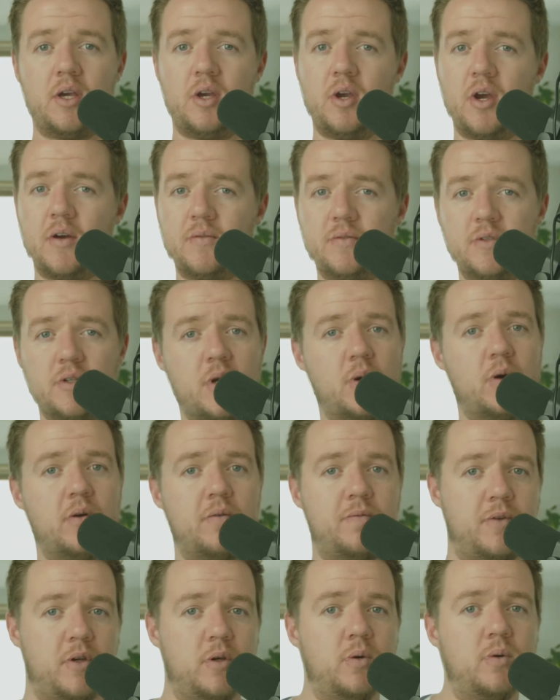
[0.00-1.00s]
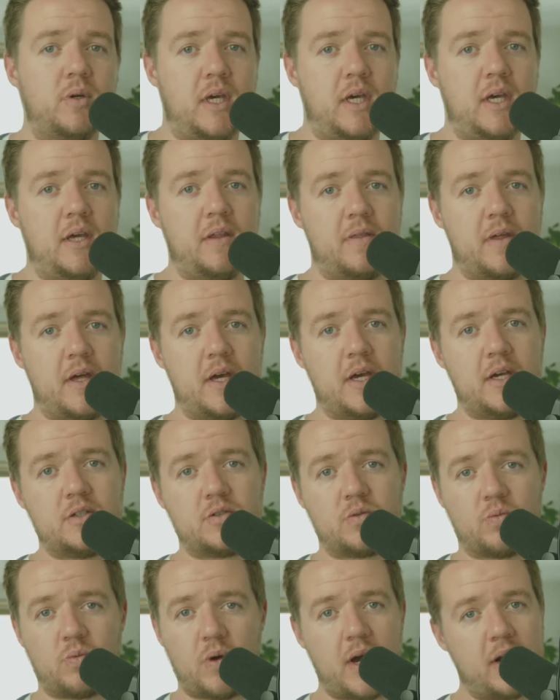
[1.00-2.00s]
You have to know a few key
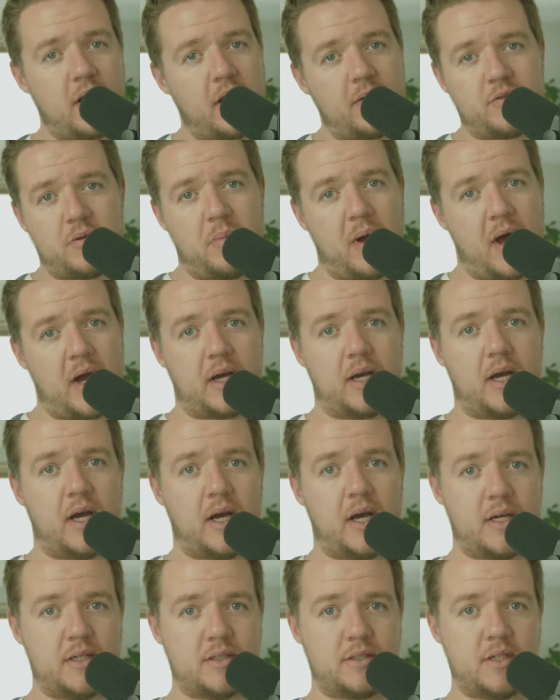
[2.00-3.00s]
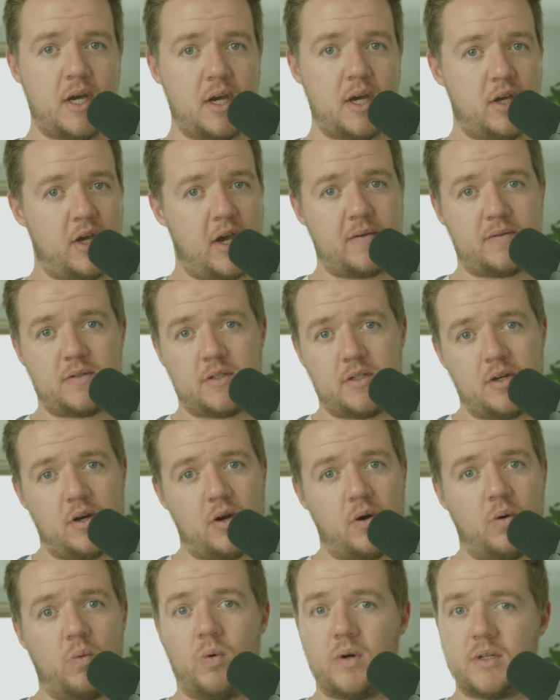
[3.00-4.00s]
things right off the bat, guys. You have to
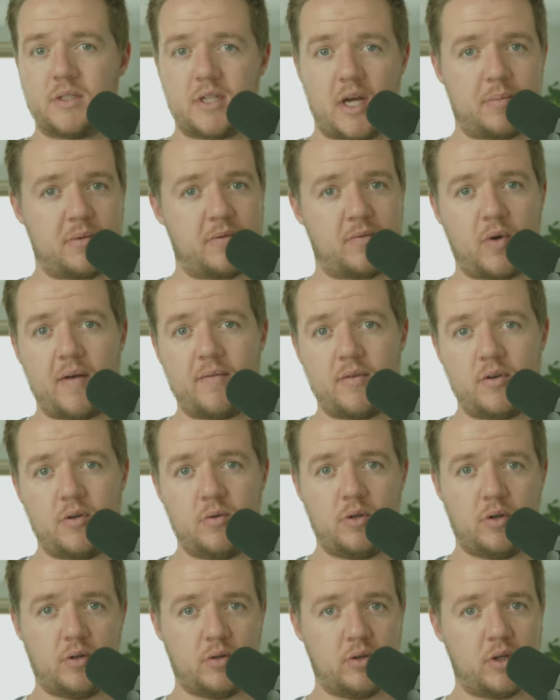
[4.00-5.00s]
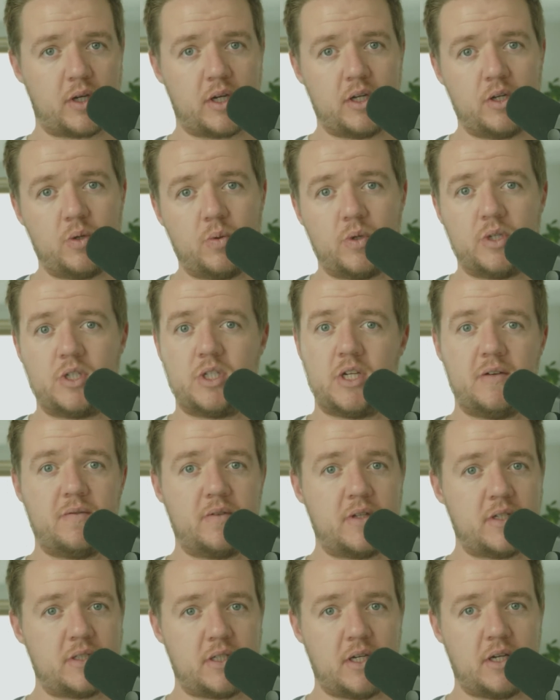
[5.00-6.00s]
know what type of revenue you're looking to
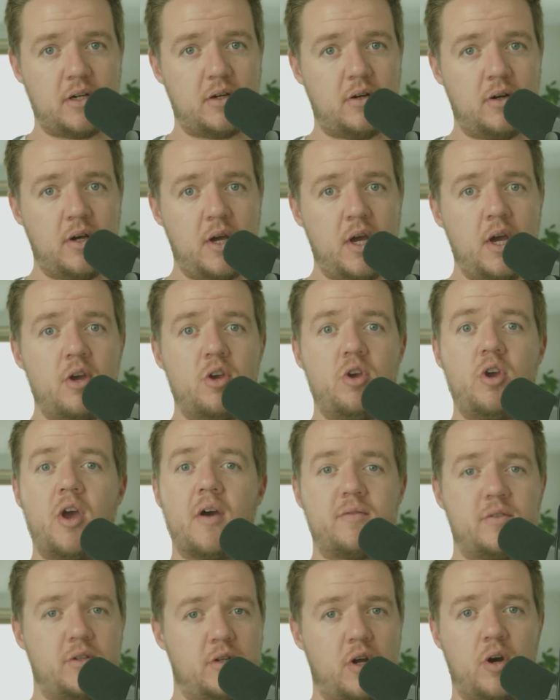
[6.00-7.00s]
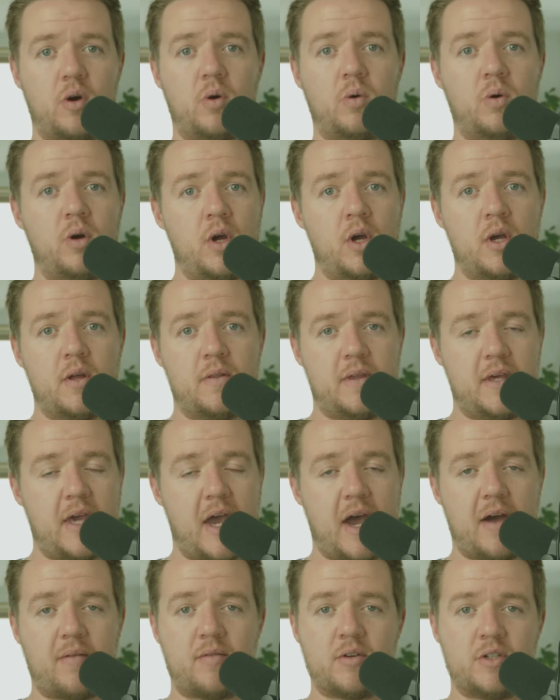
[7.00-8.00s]
achieve this year. You have to know
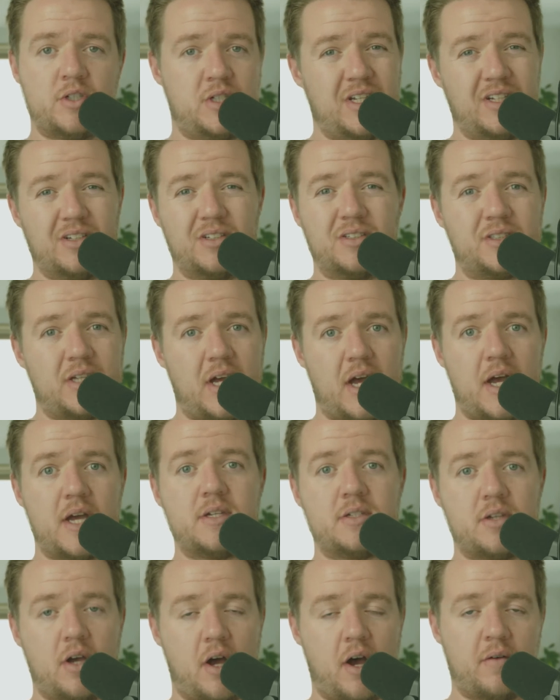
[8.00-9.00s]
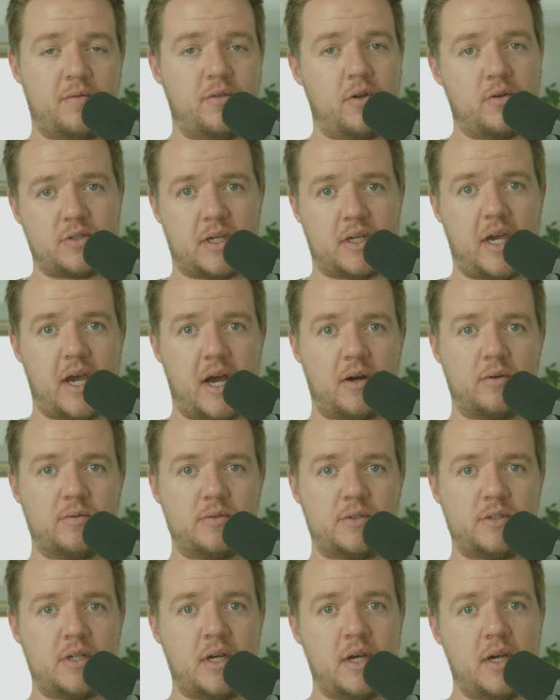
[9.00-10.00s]
the average deal size of those
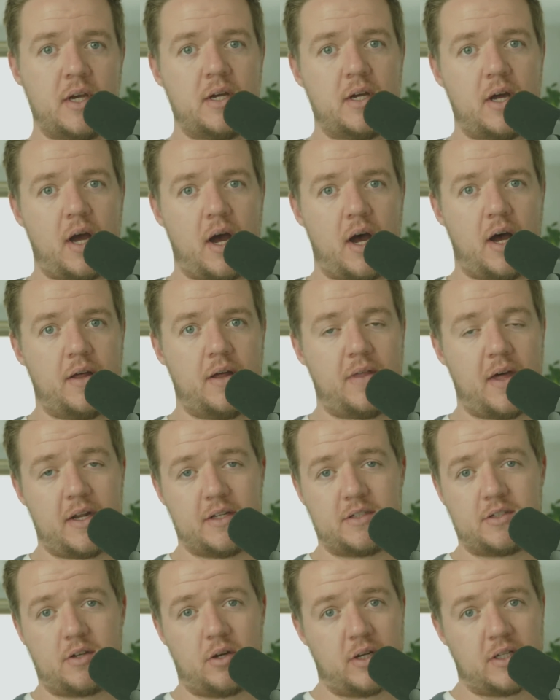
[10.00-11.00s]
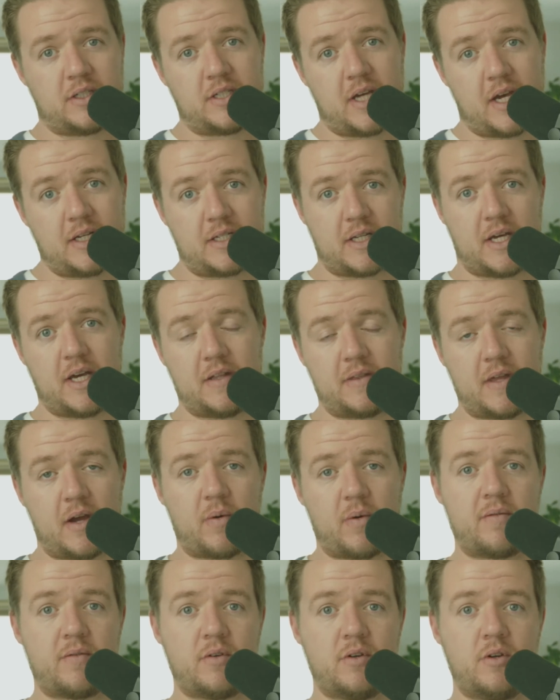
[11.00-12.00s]
accounts that it's going to take to hit
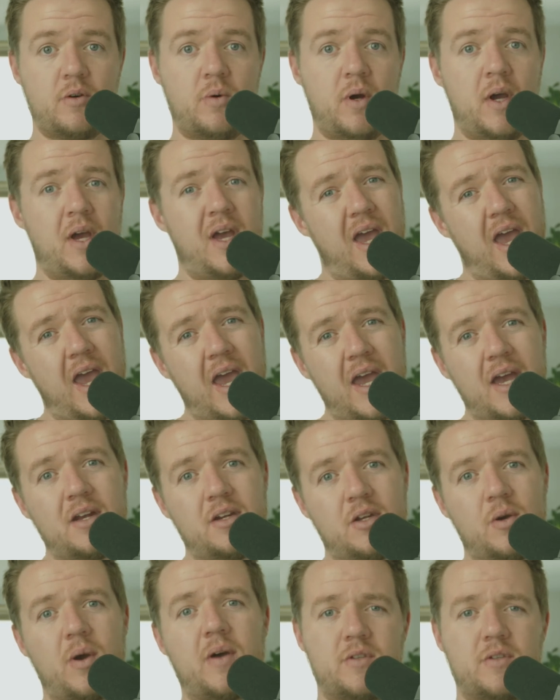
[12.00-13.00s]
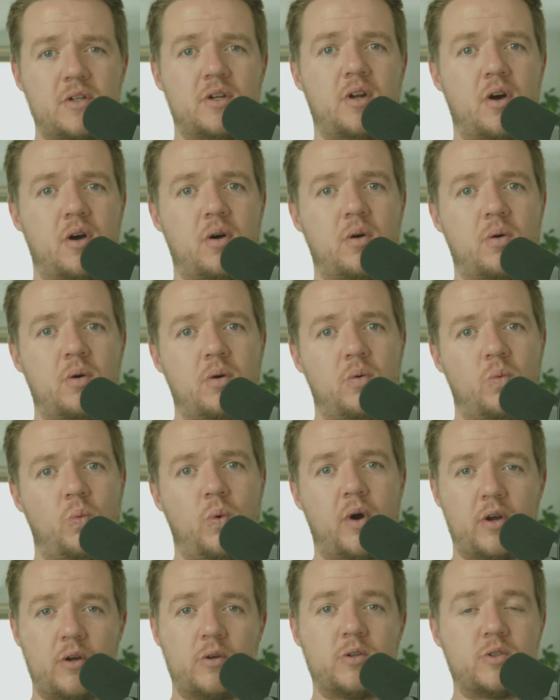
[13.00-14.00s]
that revenue. And you have to know
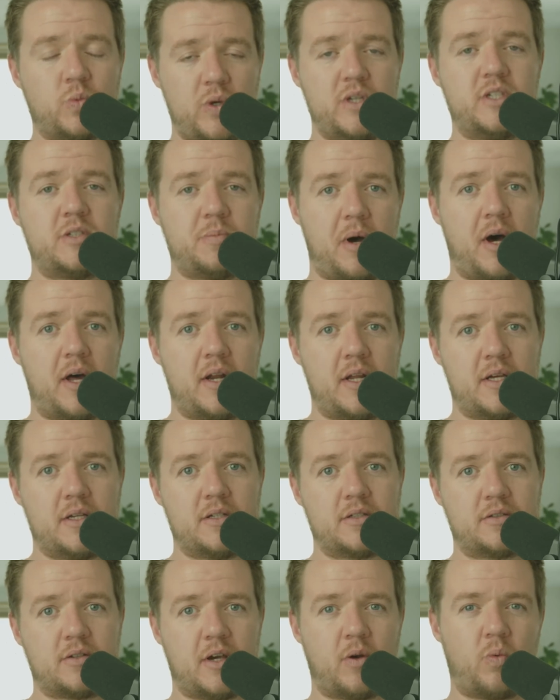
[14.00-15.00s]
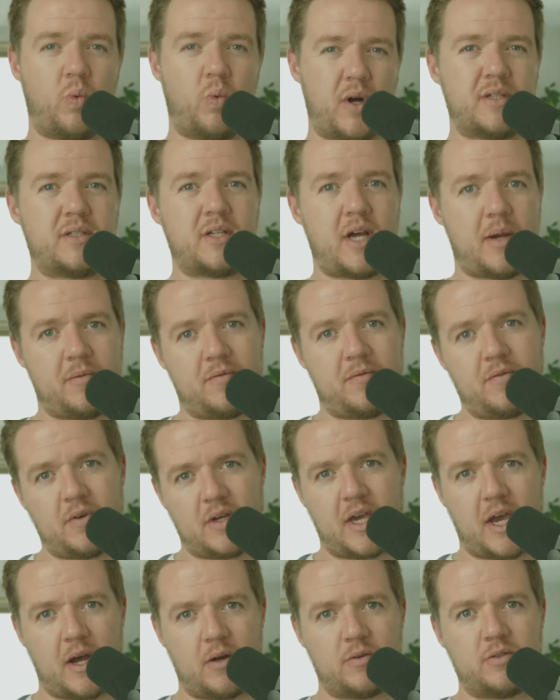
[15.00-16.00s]
where your sweet spot is. Like, what type of
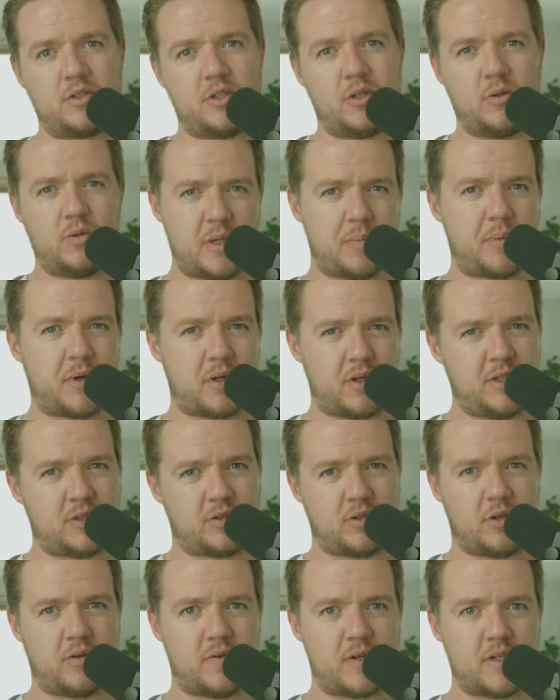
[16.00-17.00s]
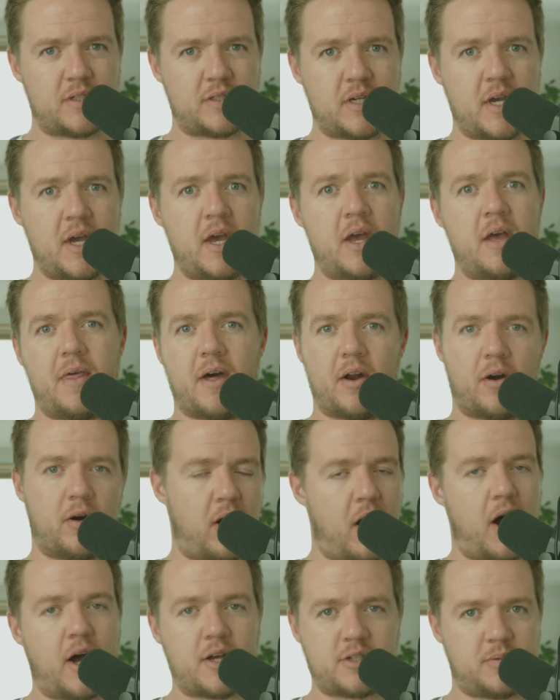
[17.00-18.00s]
accounts do you typically service that
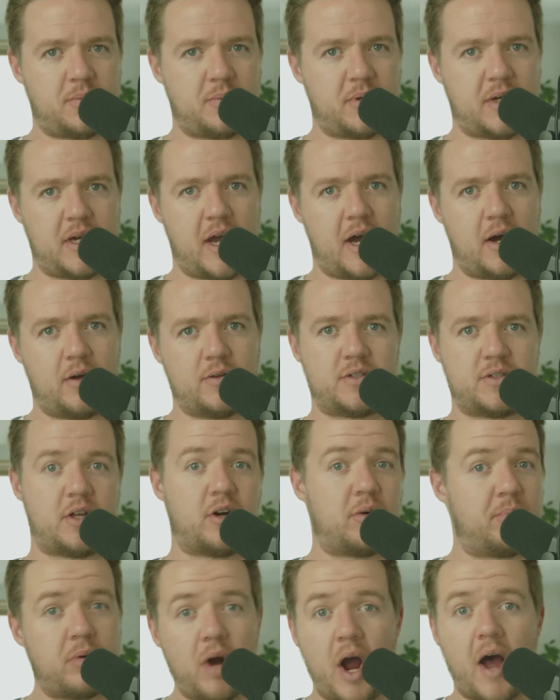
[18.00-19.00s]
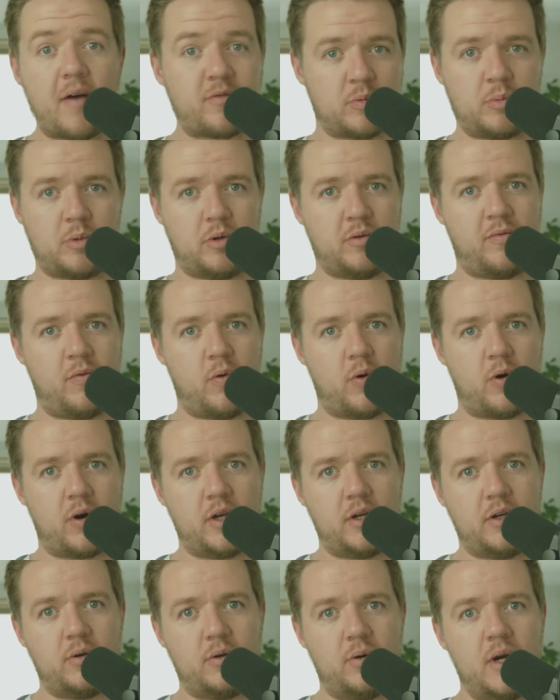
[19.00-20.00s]
are awesome accounts that are profitable for
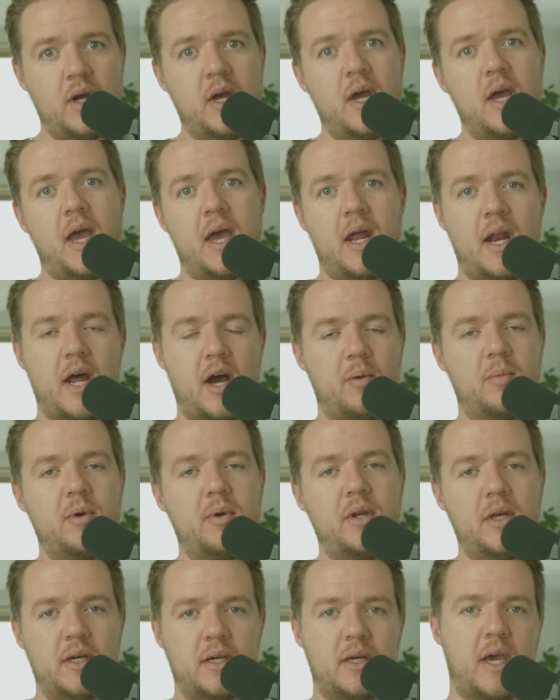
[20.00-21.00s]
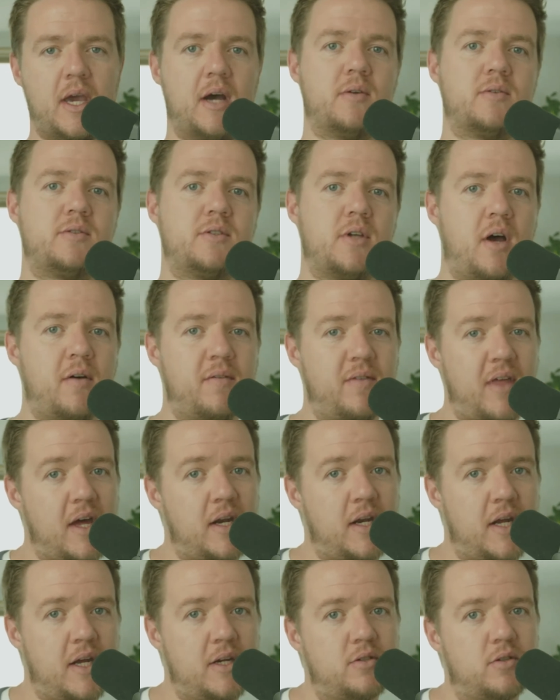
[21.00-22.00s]
you? And how many accounts of
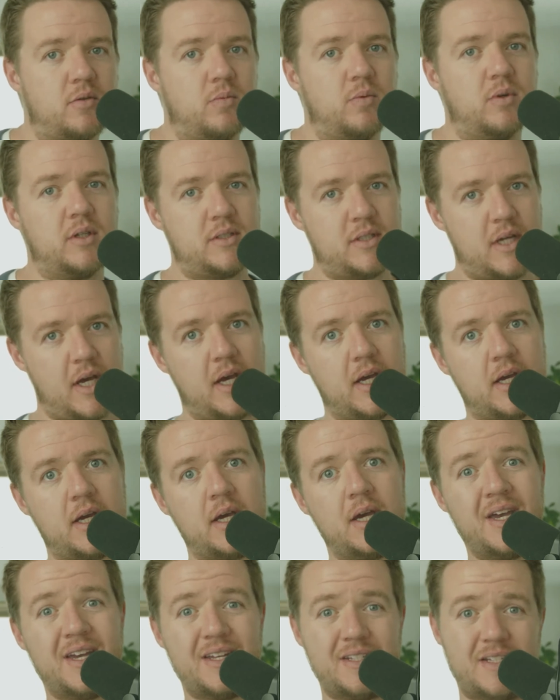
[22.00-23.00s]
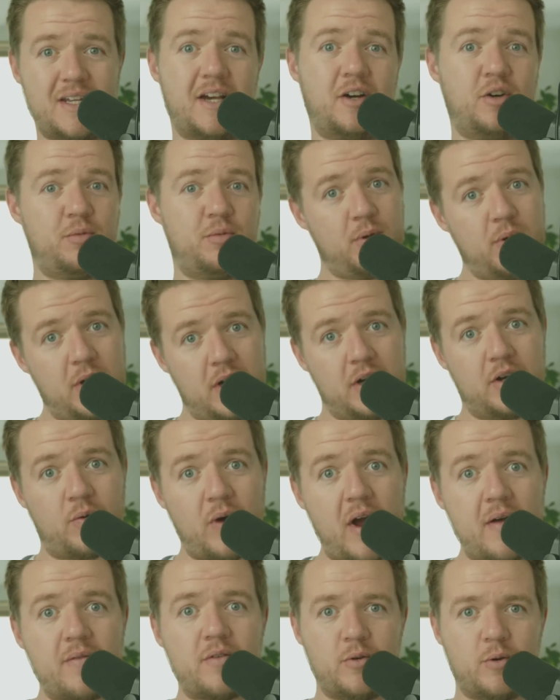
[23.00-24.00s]
that nature will it take to help you hit your
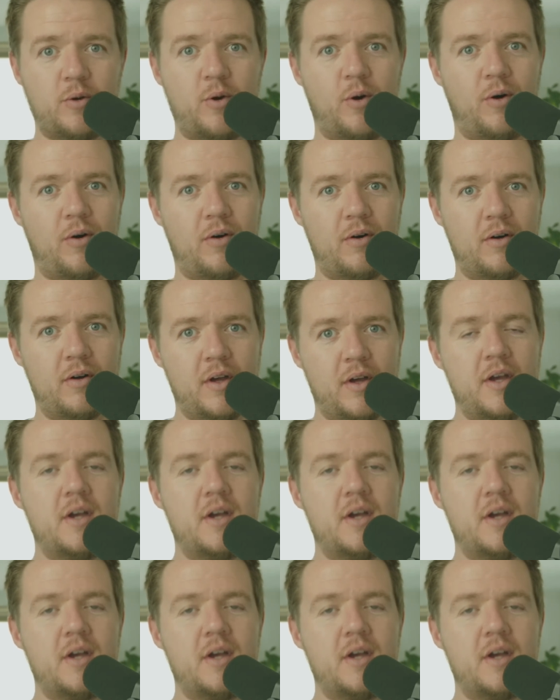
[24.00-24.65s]
revenue goal?